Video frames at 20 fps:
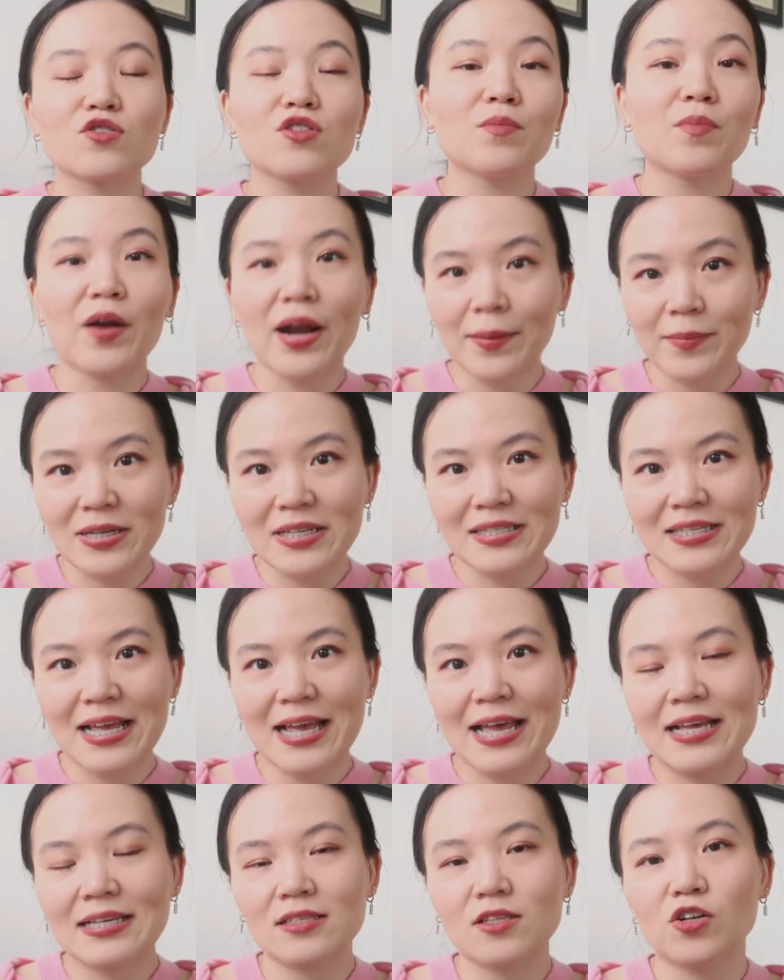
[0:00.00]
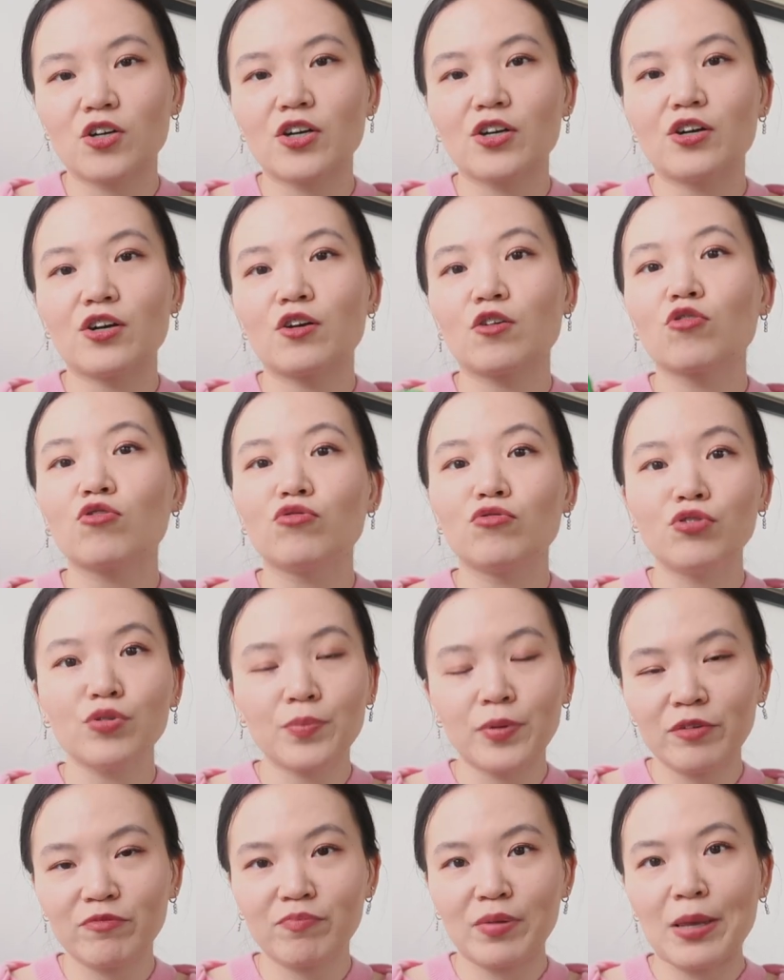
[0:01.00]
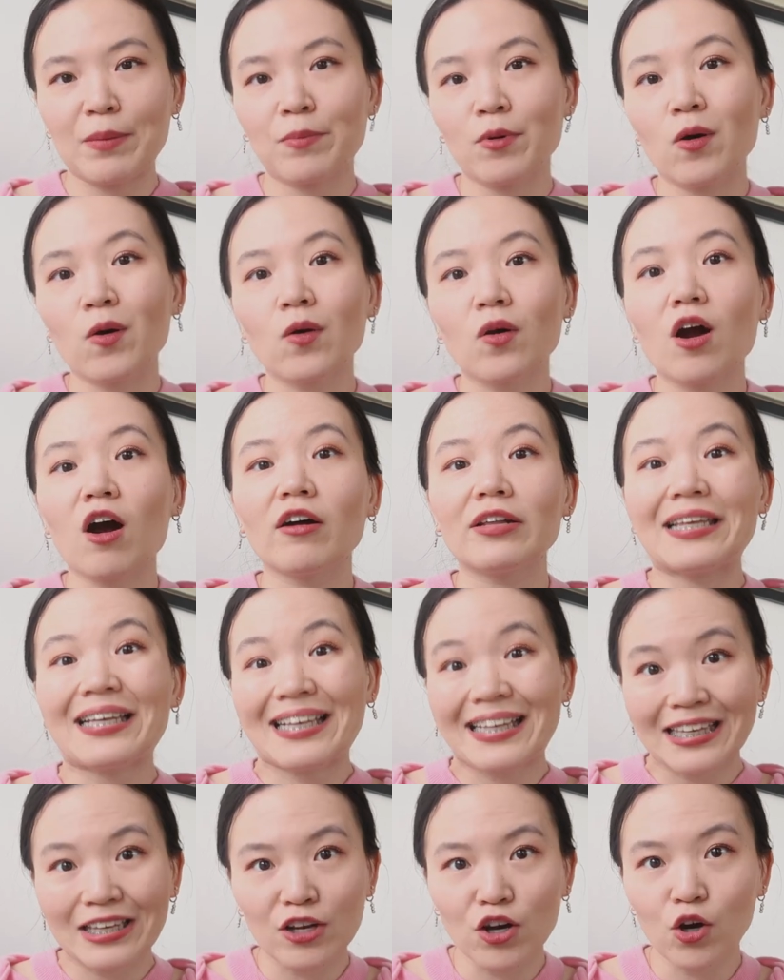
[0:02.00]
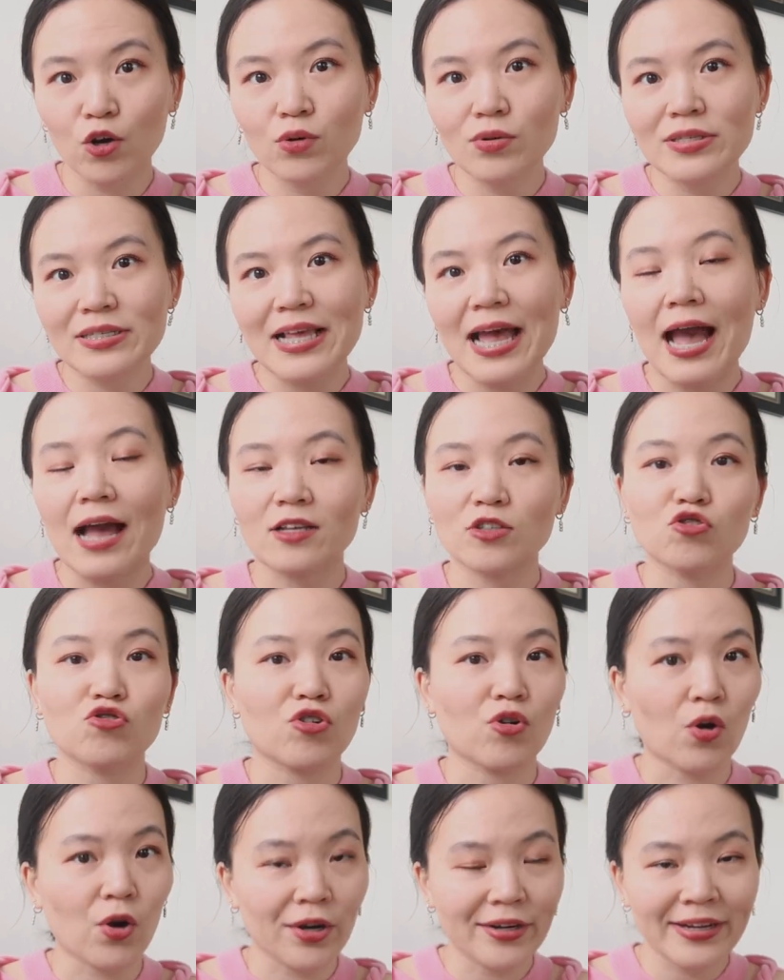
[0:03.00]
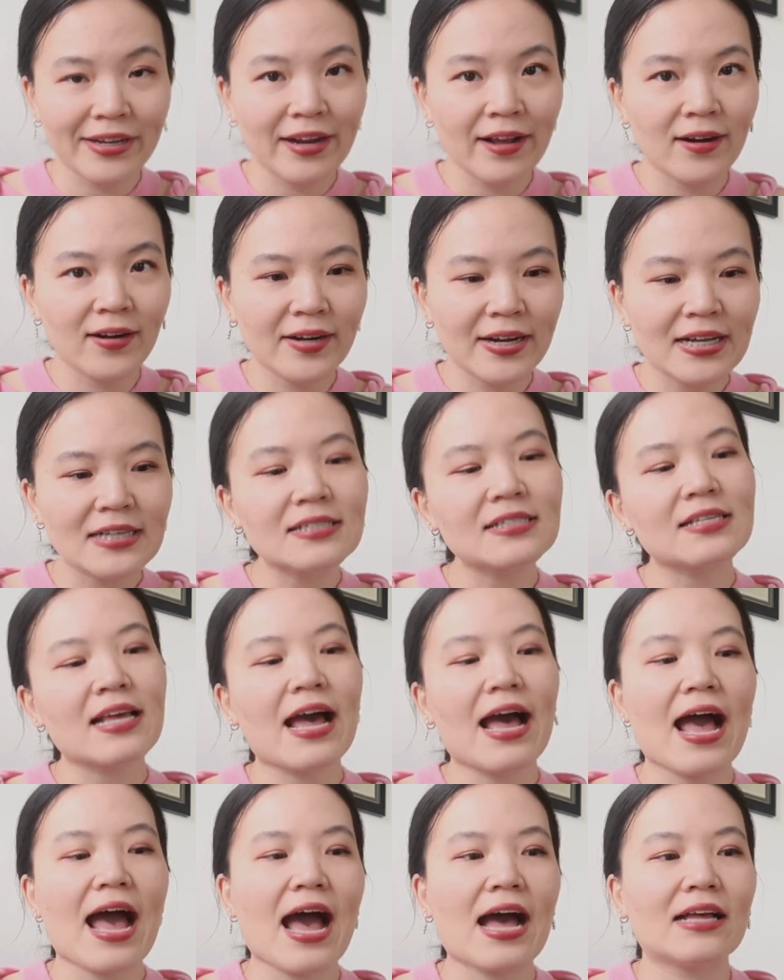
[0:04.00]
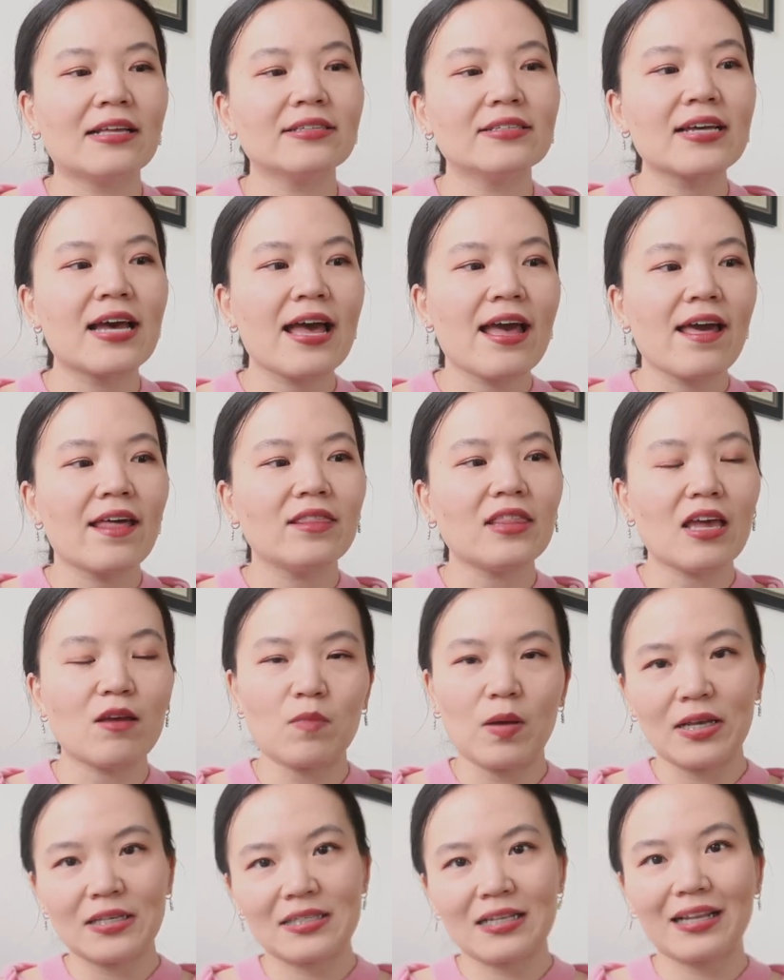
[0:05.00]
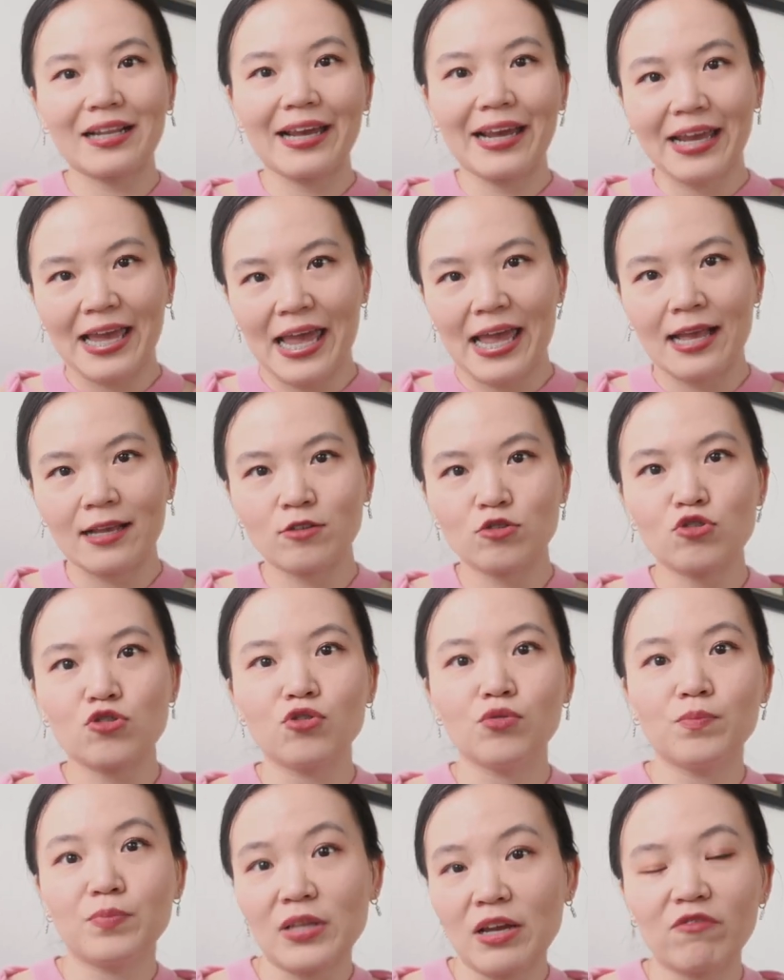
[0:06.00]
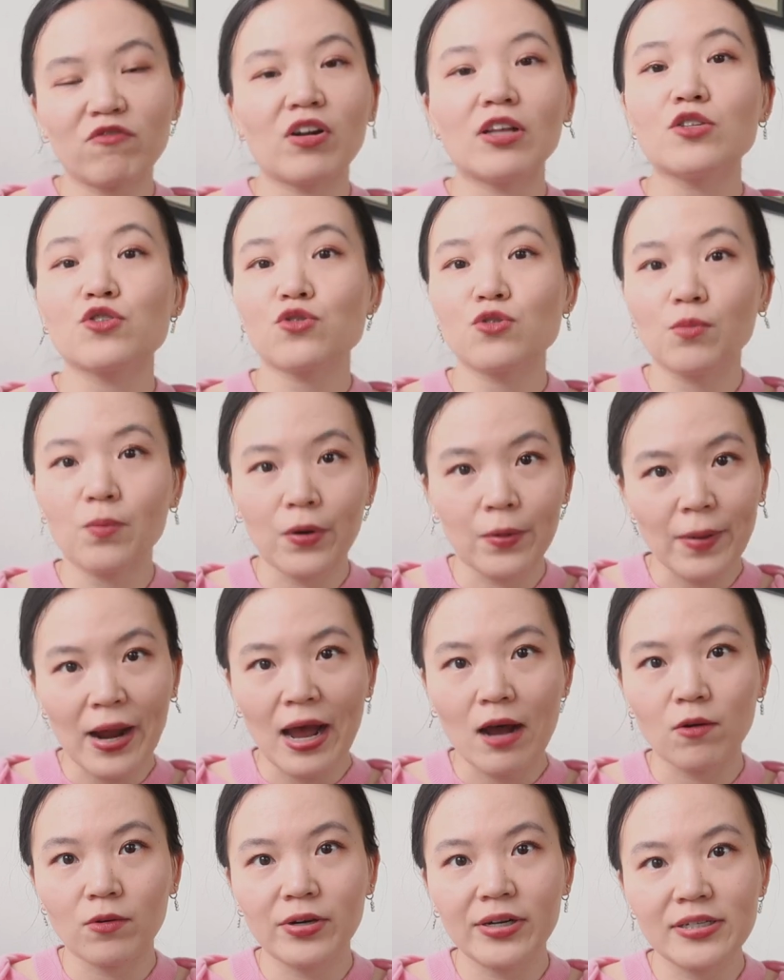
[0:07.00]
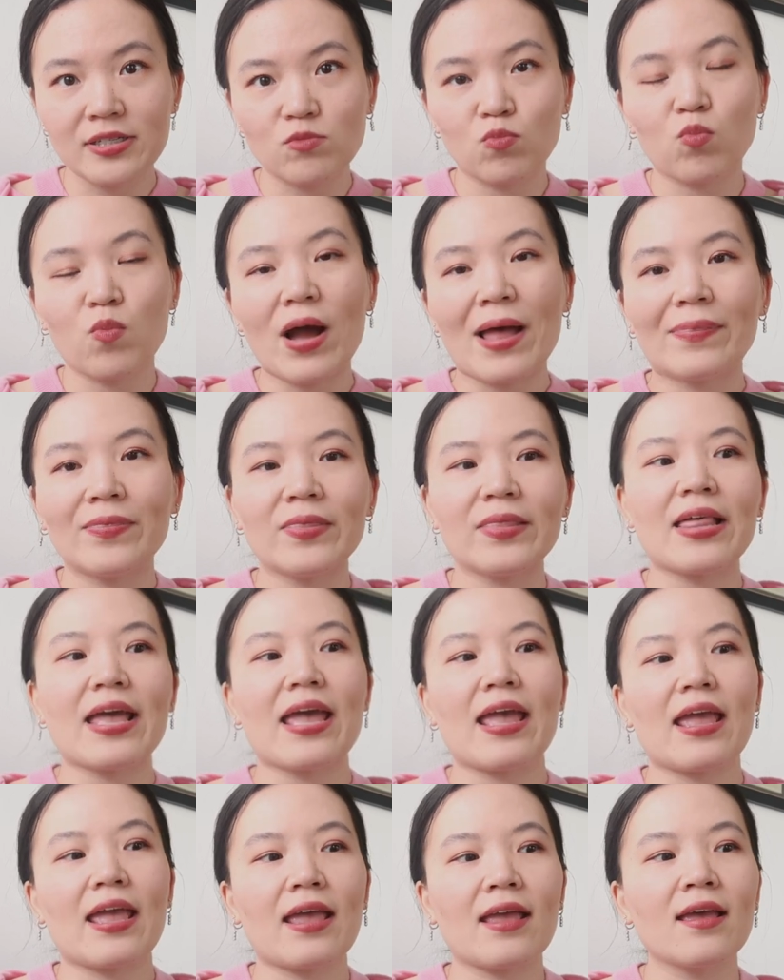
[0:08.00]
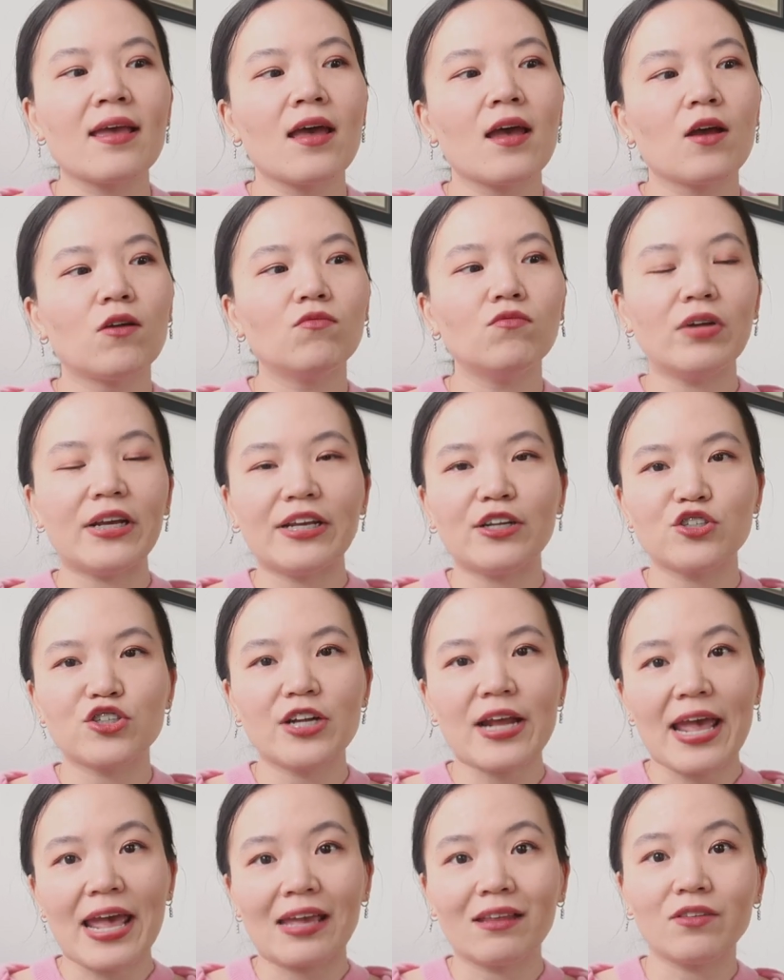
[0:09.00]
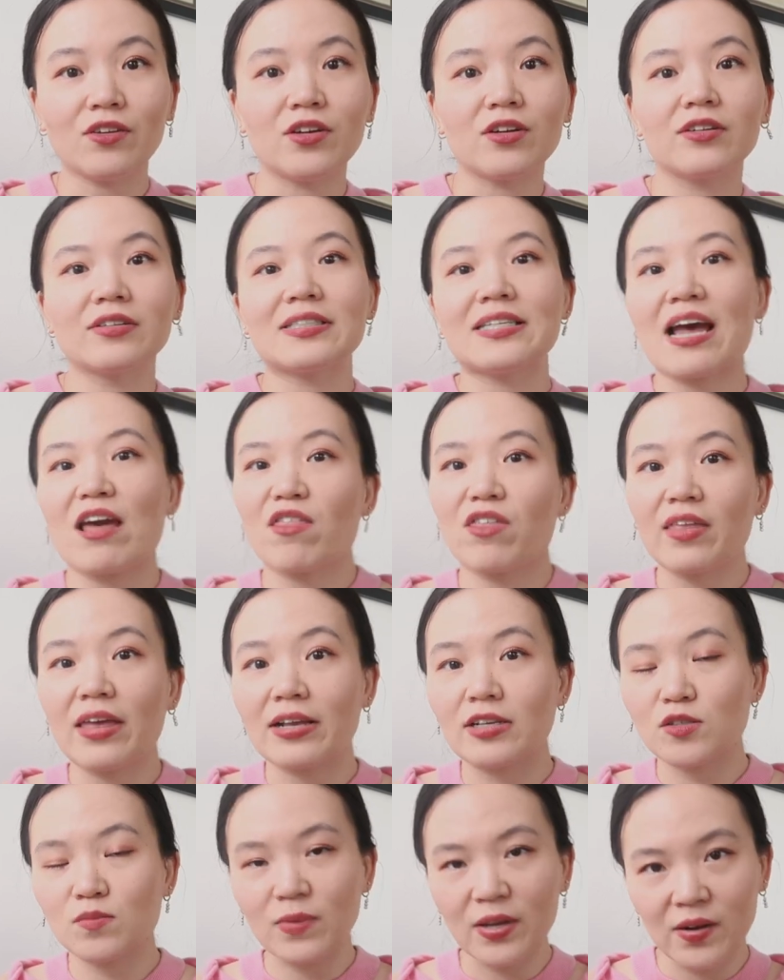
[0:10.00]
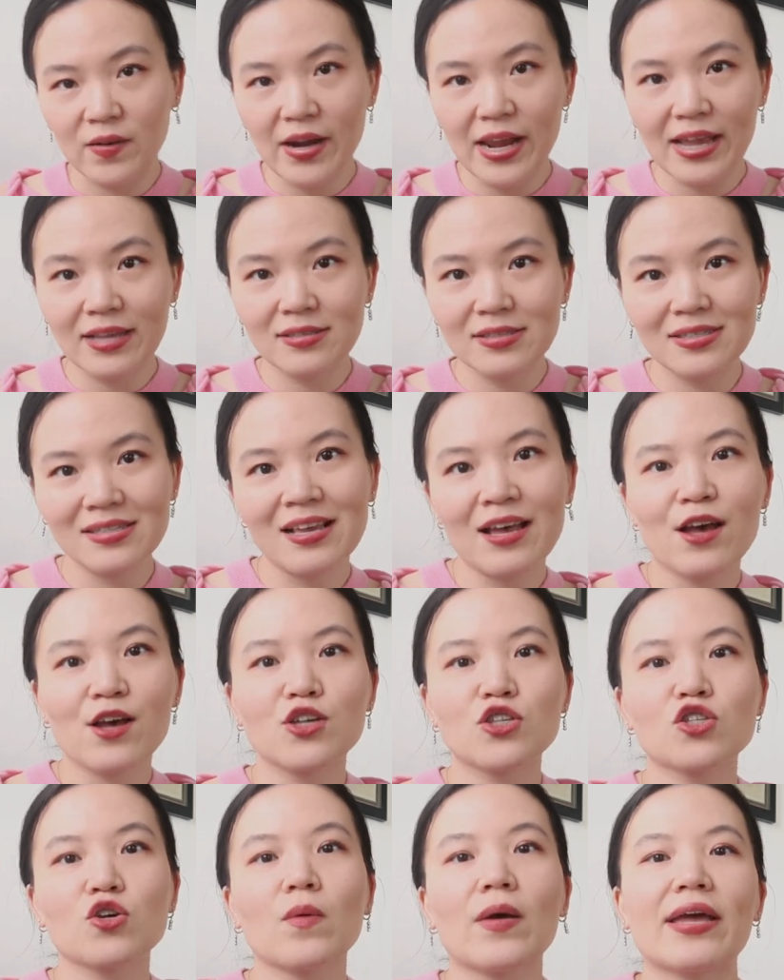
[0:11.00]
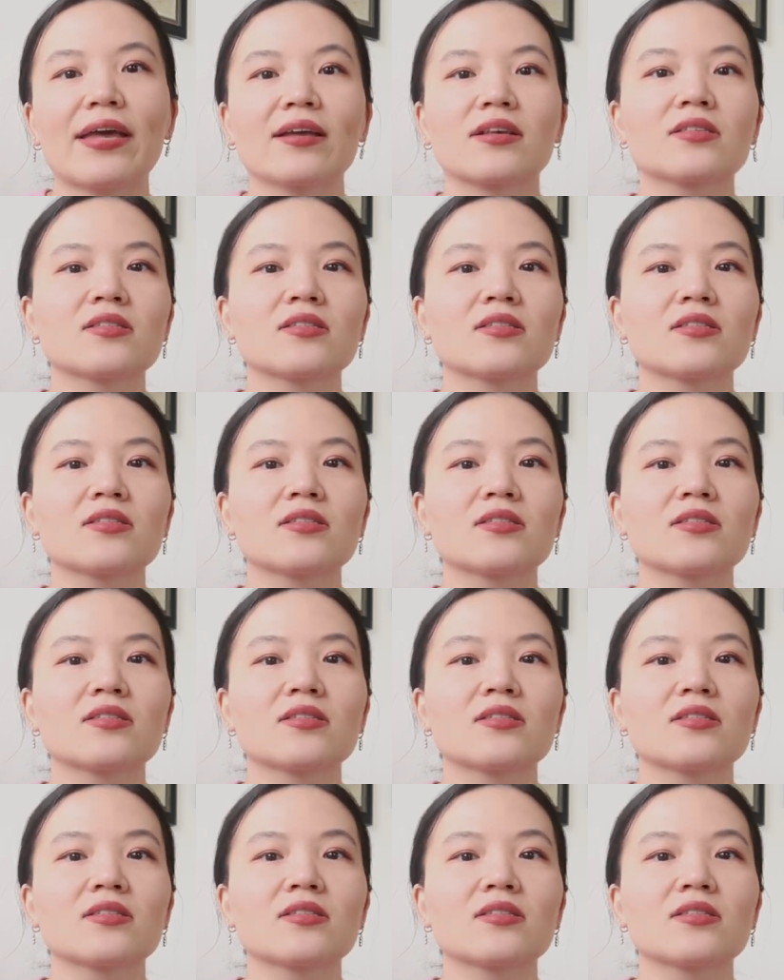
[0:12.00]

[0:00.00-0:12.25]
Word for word: So the premise is there are a group of people called E Os, Extraordinaries, and they basically gain super, different superpowers when they reach a near-death experience. So it